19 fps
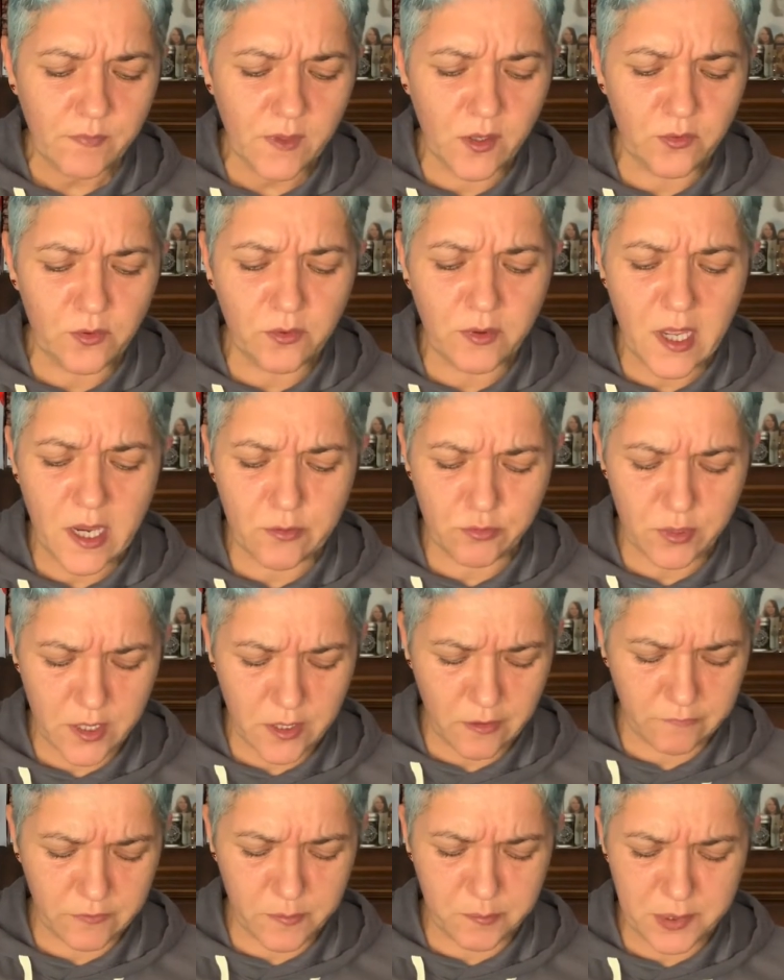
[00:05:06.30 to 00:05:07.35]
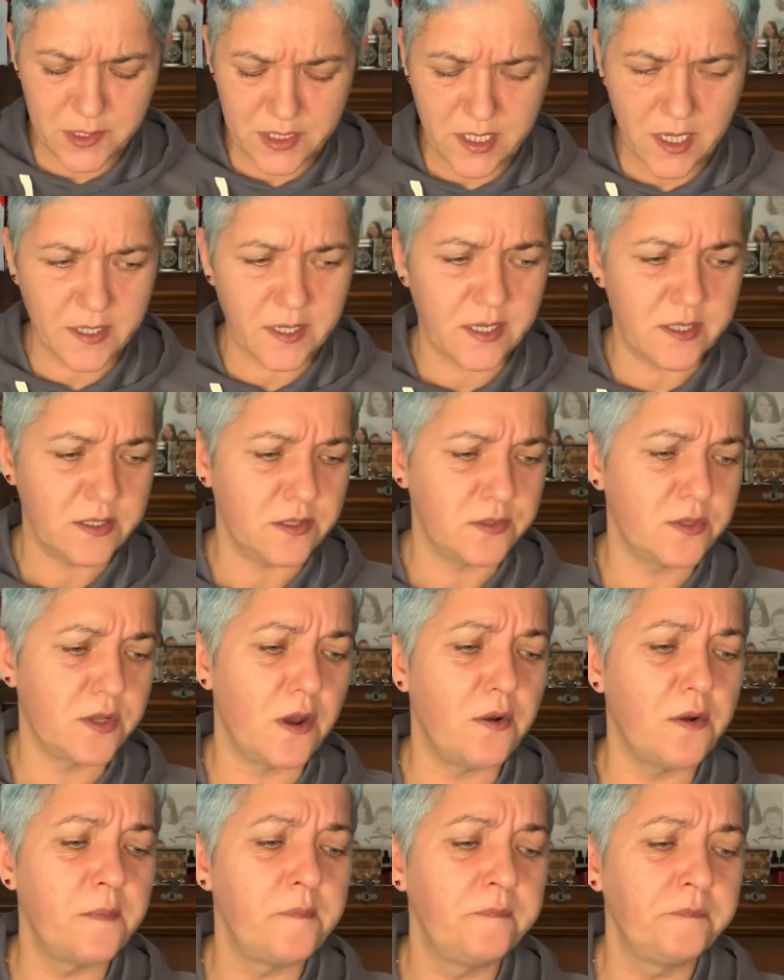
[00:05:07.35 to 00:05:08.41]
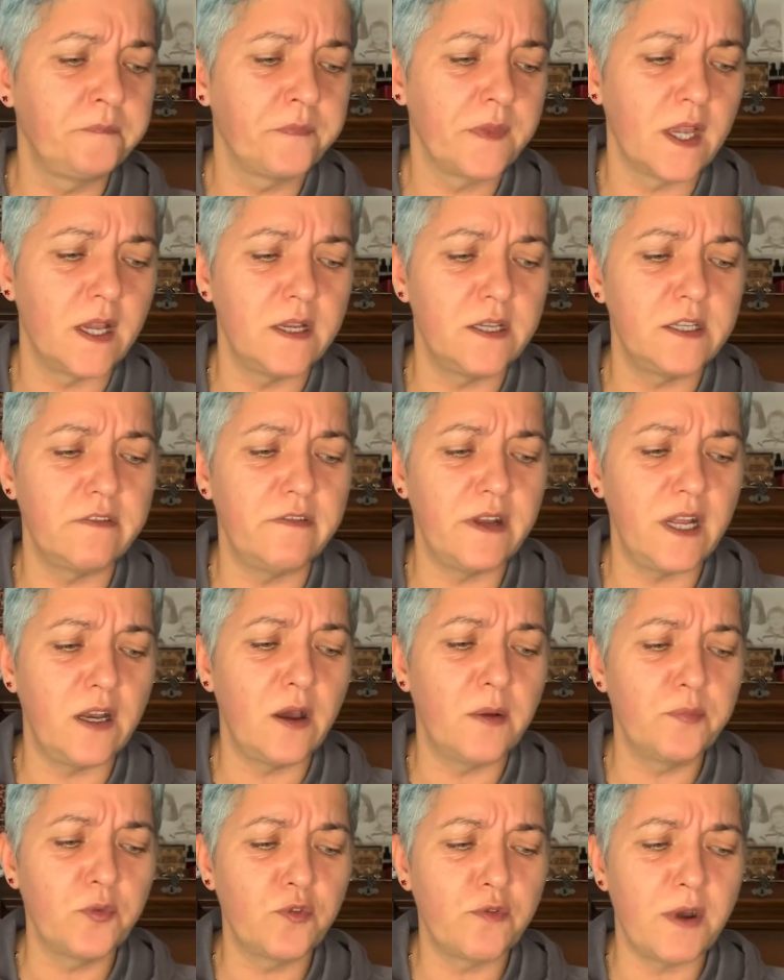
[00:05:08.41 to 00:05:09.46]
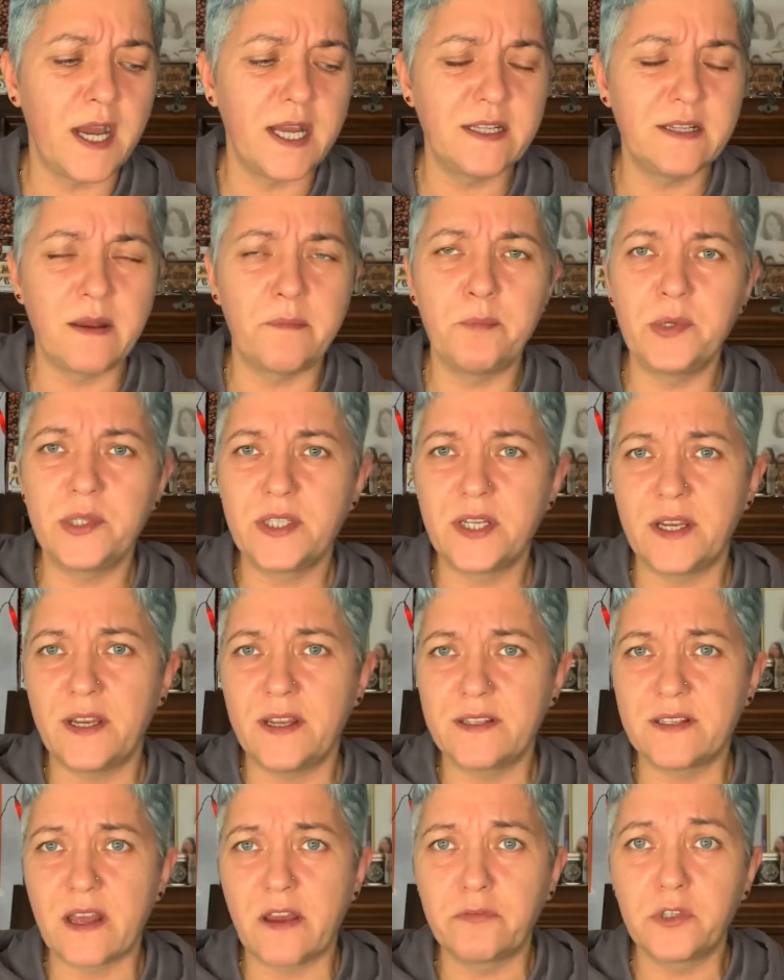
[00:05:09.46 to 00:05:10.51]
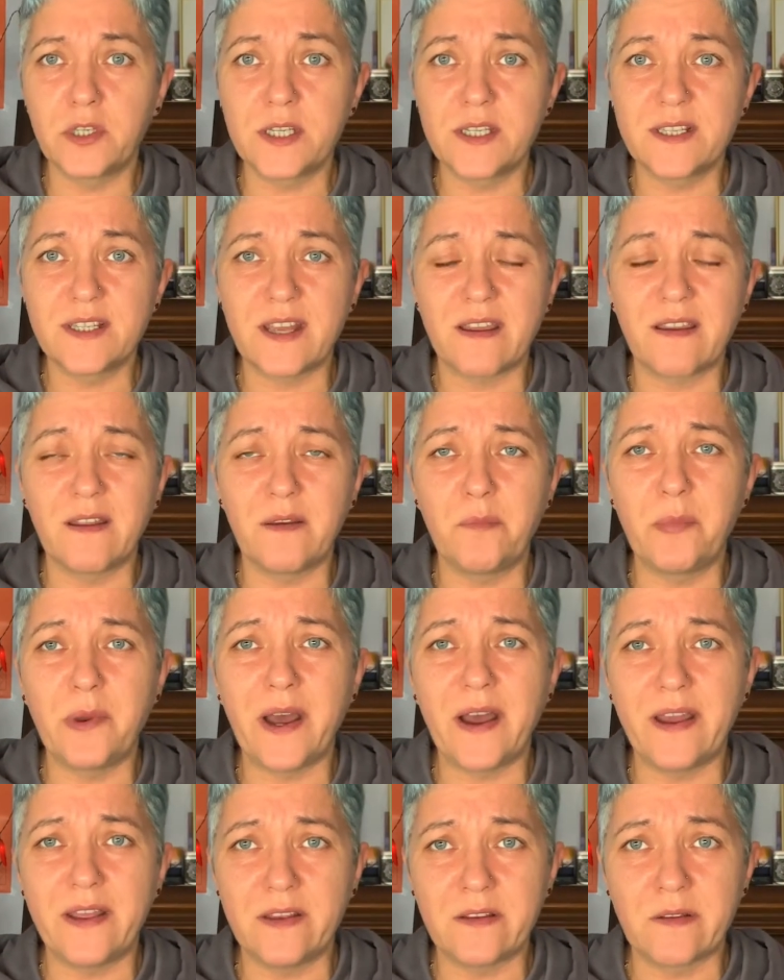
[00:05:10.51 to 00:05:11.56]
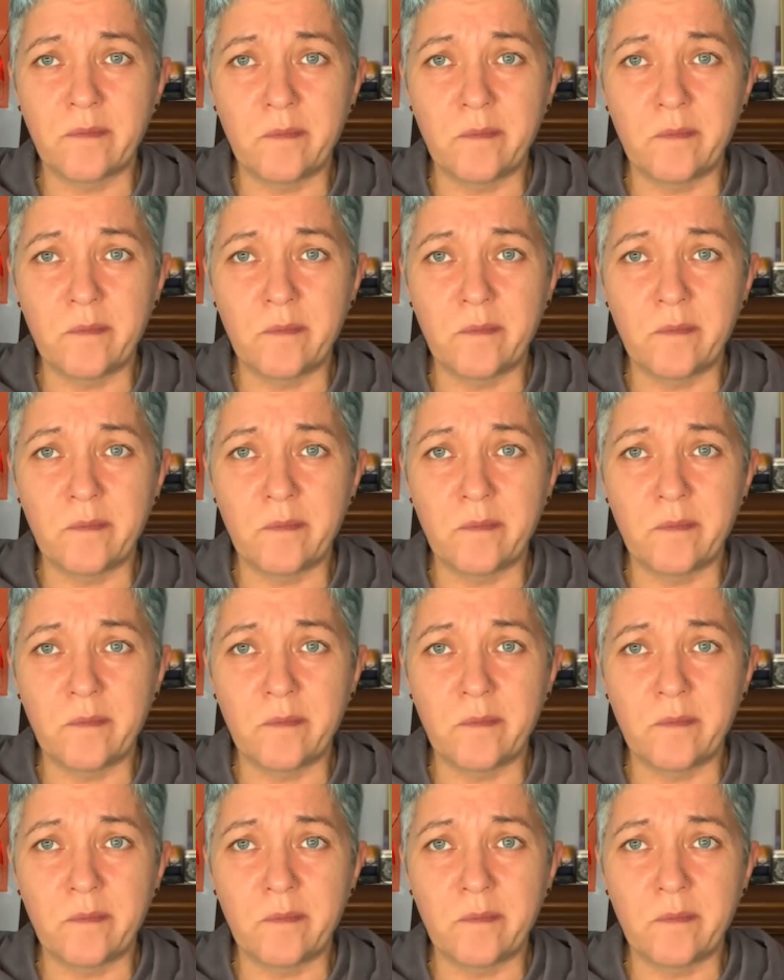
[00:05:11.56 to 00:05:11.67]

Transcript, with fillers: to get rid of the bitterness. So it developed quite some bitterness after the second bite